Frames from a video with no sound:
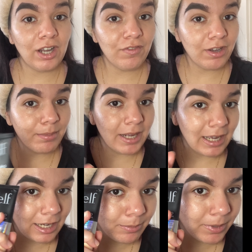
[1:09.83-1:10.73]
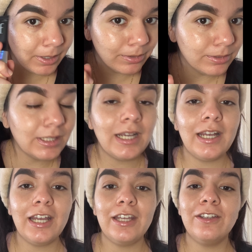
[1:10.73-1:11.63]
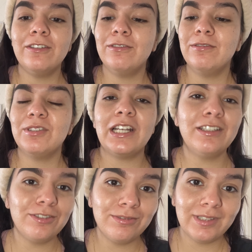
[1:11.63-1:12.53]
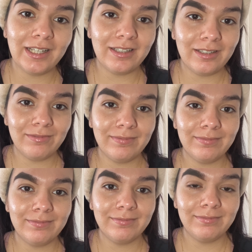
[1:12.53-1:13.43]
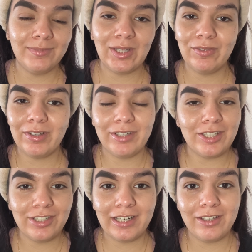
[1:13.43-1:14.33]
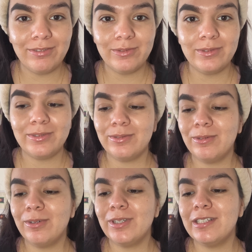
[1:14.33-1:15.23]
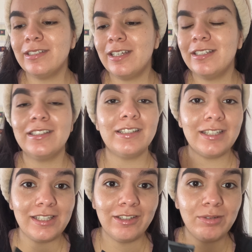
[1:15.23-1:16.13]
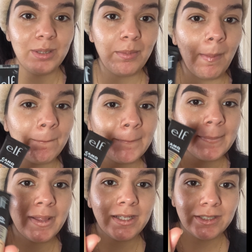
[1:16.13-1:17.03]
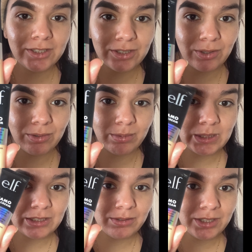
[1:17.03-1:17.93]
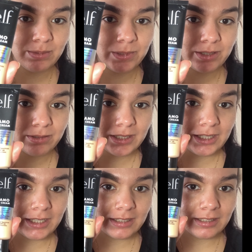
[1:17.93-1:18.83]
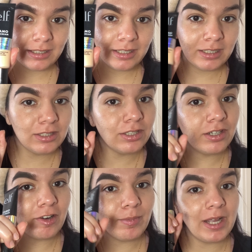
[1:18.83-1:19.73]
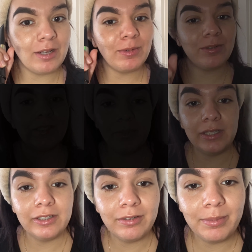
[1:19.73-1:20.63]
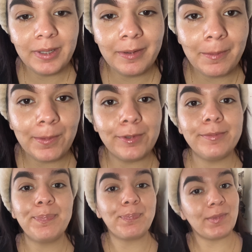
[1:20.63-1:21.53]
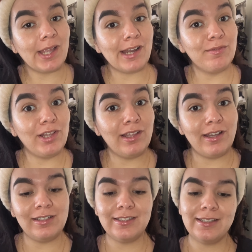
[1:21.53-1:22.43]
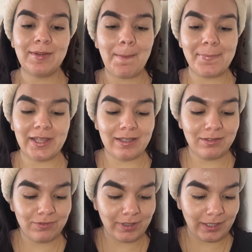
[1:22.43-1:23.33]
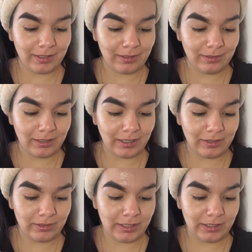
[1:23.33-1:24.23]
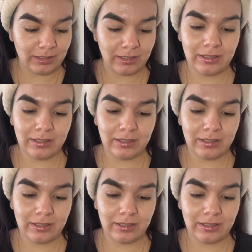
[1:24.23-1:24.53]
carve out my eyebrows, I just use like the foundation I use. Well, in this case, it's a CC cream. So I'm just going to be using it to carve my eyebrows a little bit, well, kind of a lot, but that's fine. Then I use this